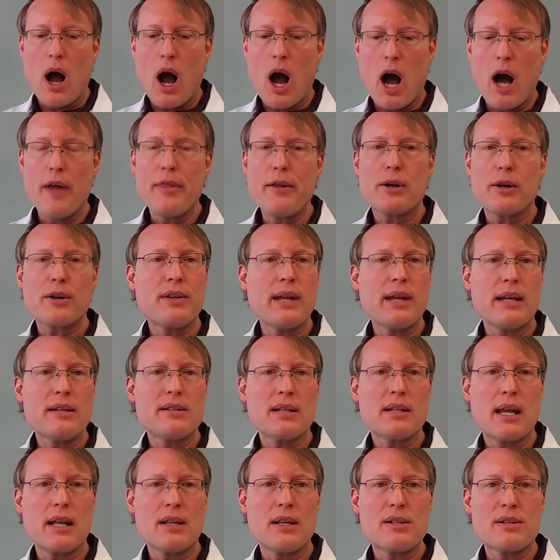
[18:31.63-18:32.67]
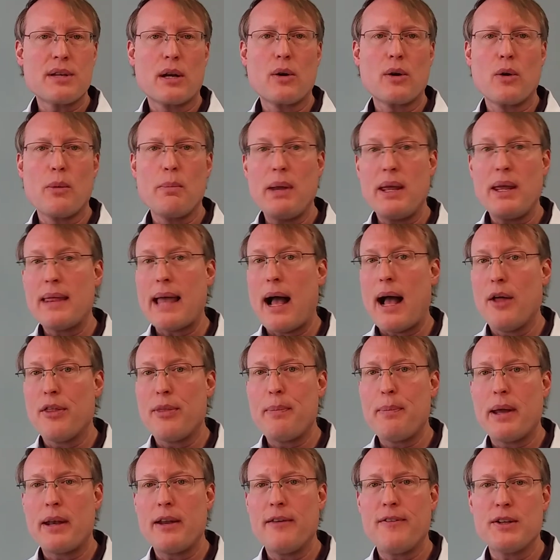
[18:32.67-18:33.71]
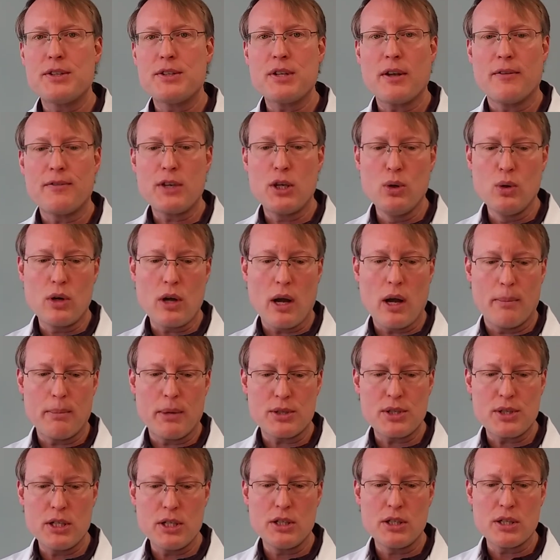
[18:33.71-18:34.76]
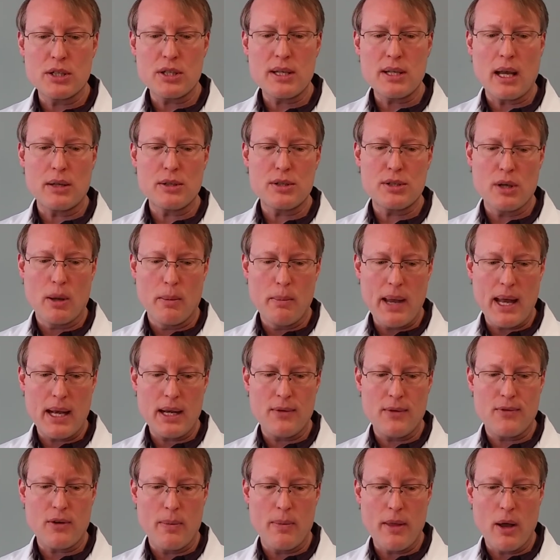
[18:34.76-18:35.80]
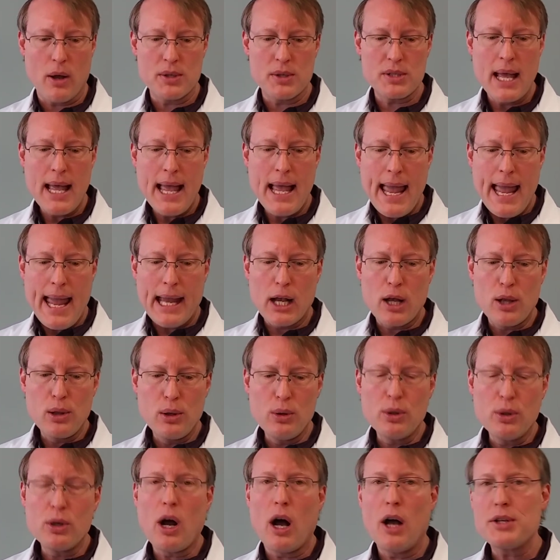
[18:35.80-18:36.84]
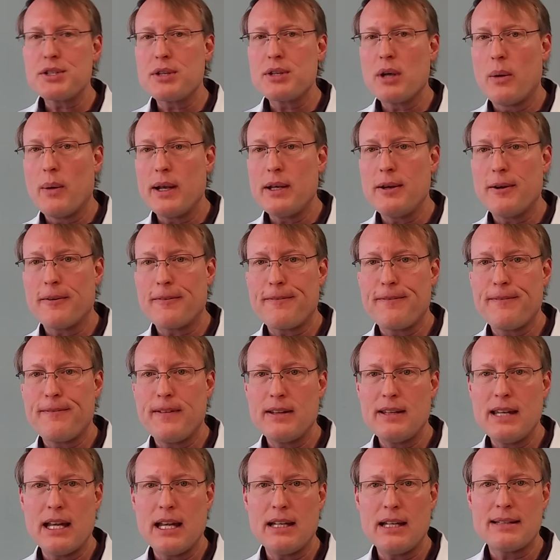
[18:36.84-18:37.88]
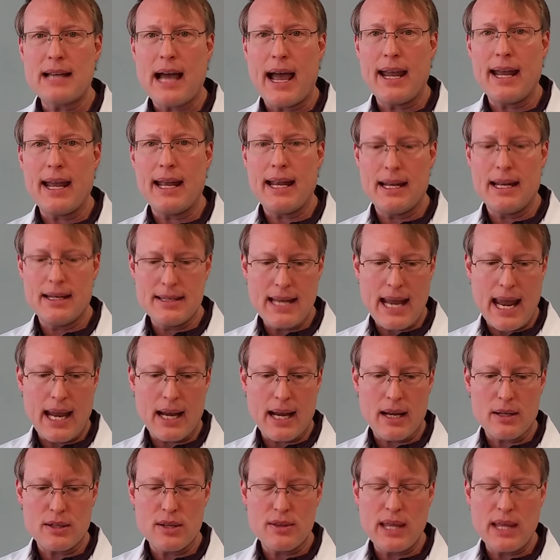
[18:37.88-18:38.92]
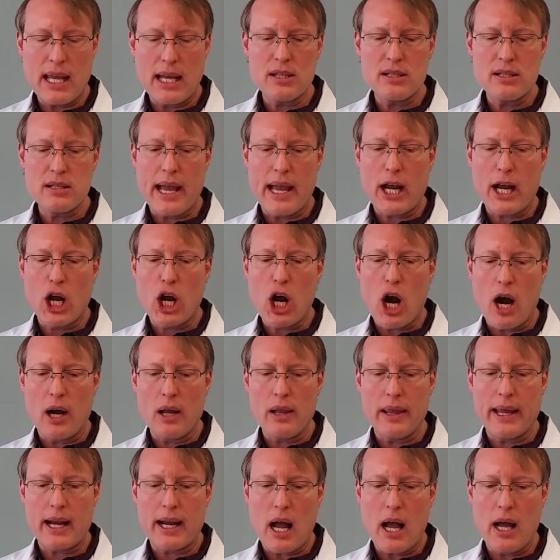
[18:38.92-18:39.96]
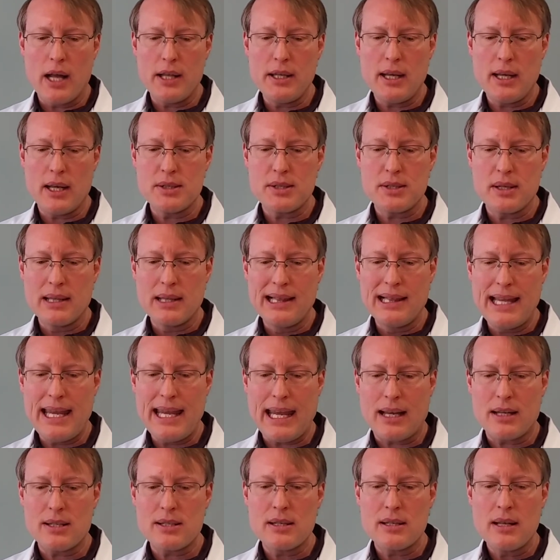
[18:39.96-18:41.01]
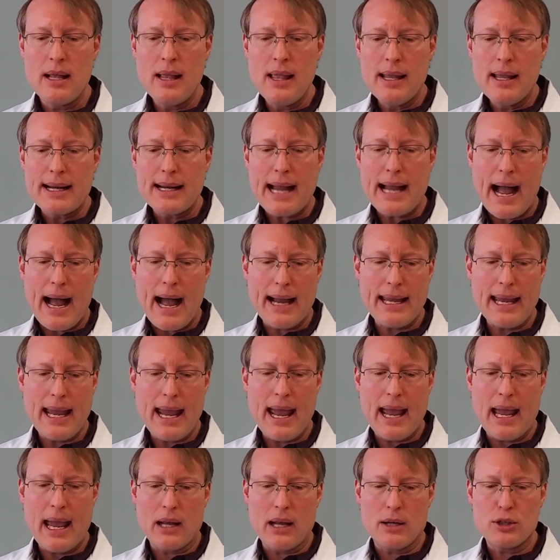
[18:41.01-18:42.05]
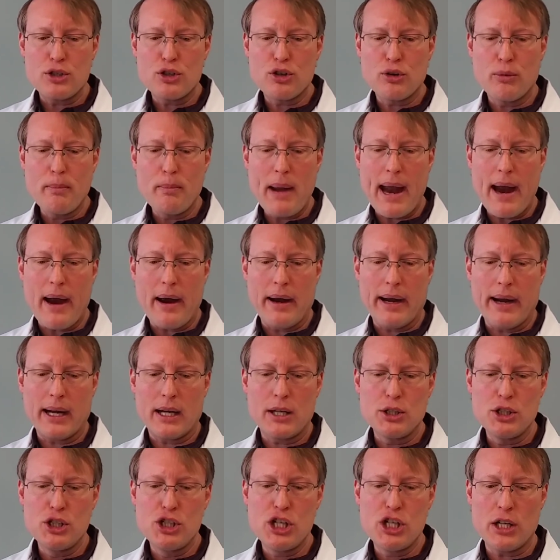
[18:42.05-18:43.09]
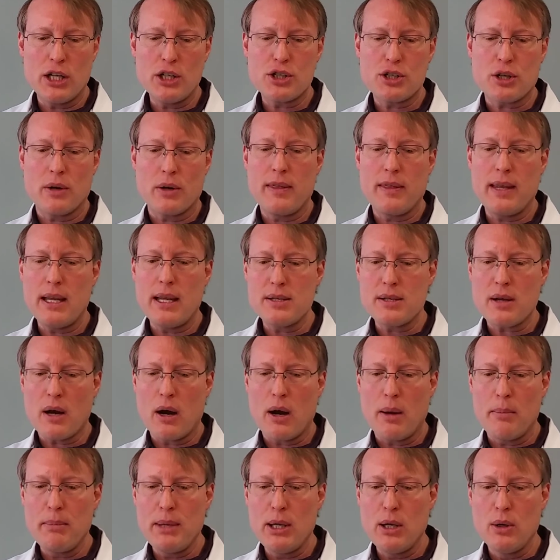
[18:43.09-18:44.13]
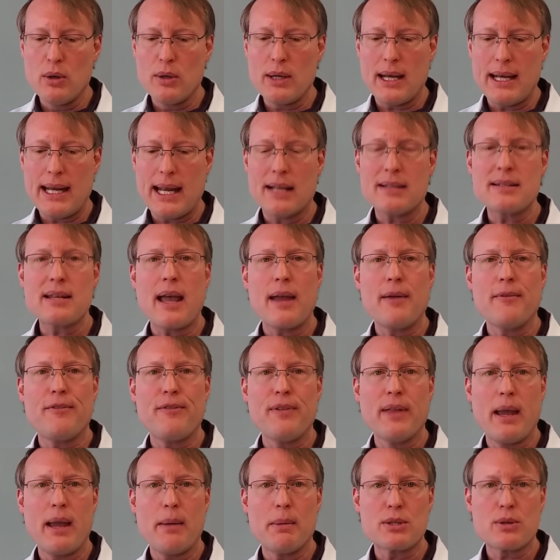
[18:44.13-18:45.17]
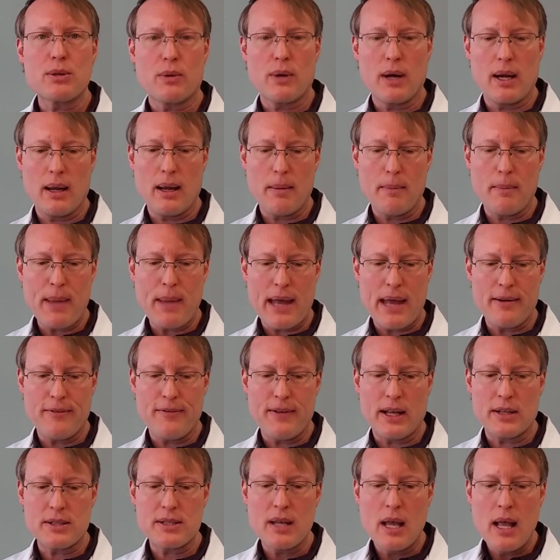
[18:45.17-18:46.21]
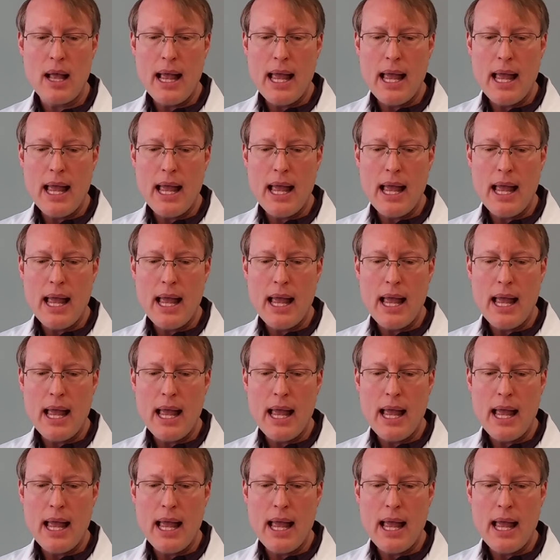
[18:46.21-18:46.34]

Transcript: Other things to consider would be the health benefits of cucumbers. So you just get so many from those. Include also in your diet intake things like garlic, onions, and leeks, cayenne, turmeric, ginger. These are immune and anti-inflammatory benefits.